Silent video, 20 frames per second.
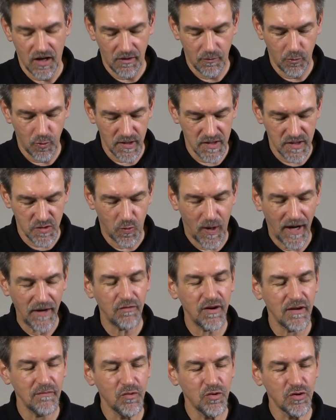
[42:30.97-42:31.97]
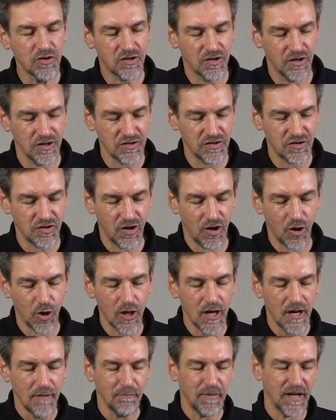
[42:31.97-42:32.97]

with one remote control,